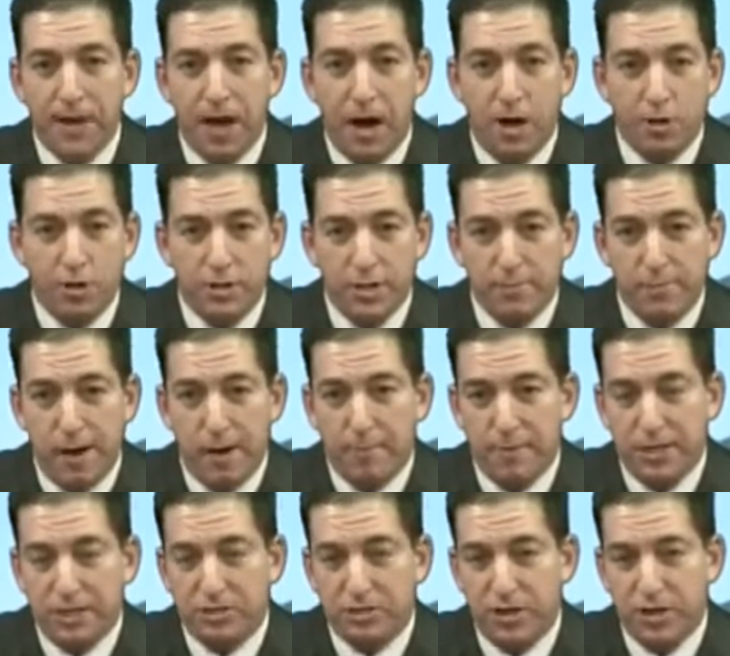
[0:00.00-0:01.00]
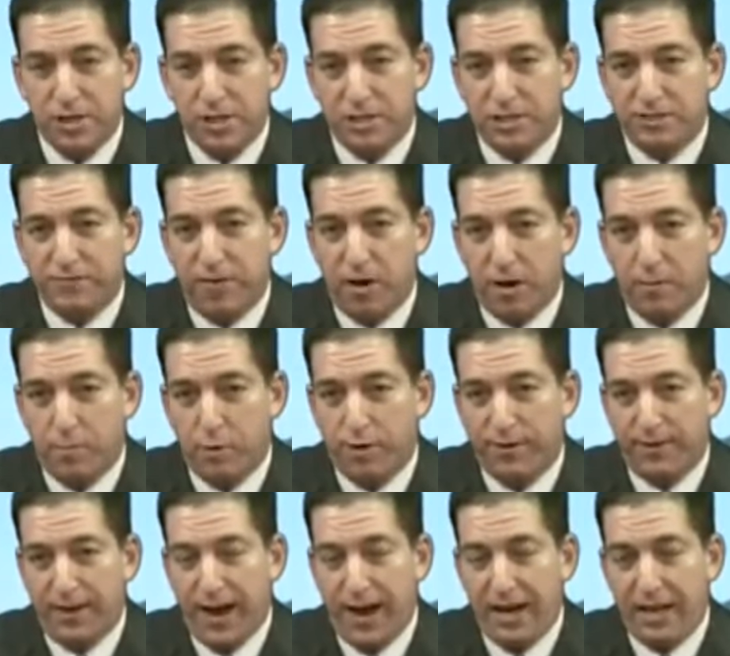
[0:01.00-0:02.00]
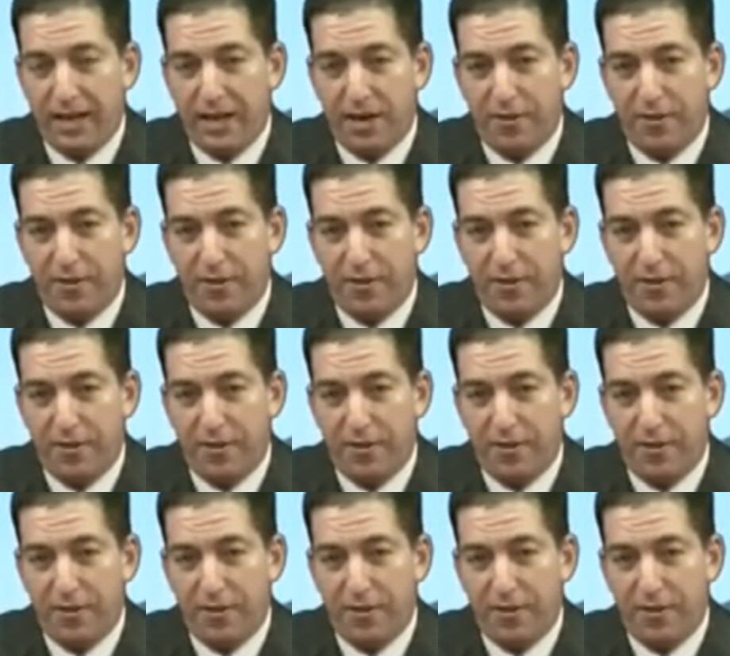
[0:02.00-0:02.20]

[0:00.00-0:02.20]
under the Obama administration is far more than any